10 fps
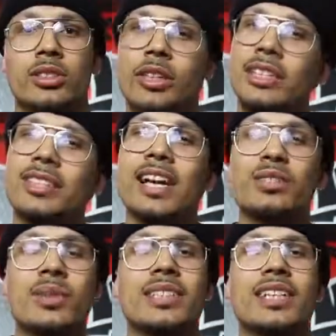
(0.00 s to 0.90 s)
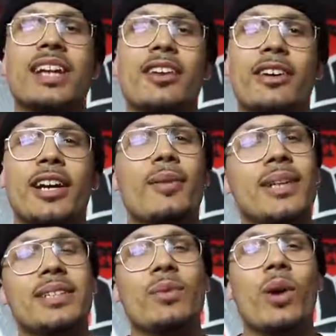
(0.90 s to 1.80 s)
So this next one is another
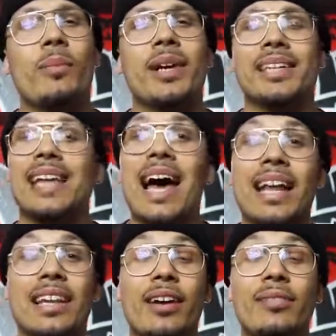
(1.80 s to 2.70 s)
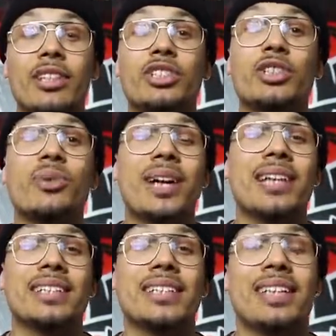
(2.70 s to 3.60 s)
interesting one because I love this shoe. When
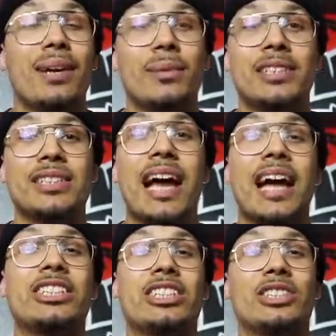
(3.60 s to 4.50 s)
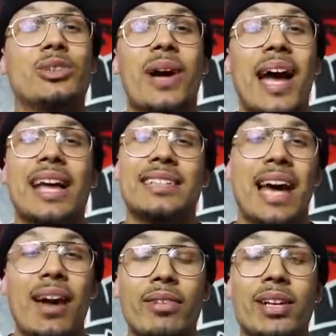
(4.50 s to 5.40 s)
I seen the image, I just knew I had to
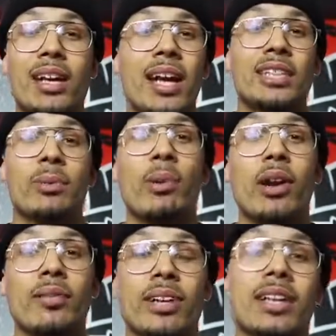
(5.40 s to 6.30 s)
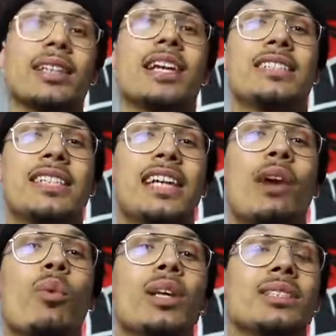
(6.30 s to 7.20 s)
have it. It's a part of a collection and
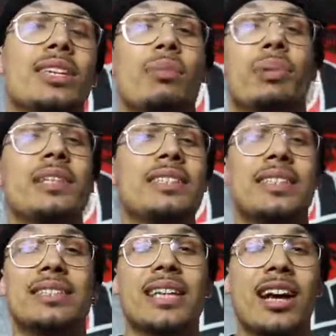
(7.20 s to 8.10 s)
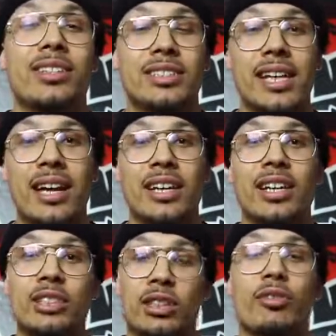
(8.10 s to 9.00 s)
I wanted to complete the entire set.
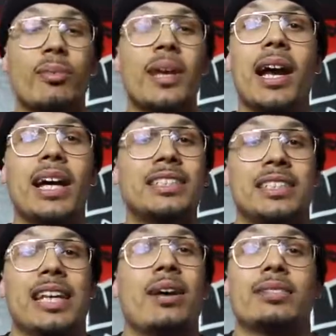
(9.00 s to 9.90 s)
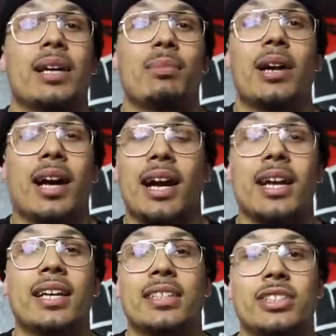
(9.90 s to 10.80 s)
So for me, I just, I was like, bruh, I
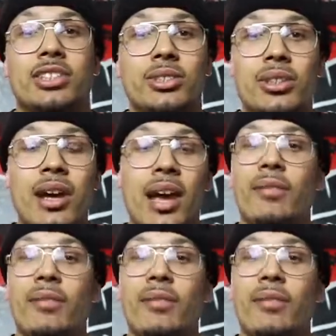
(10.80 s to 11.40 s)
gotta get this shoe.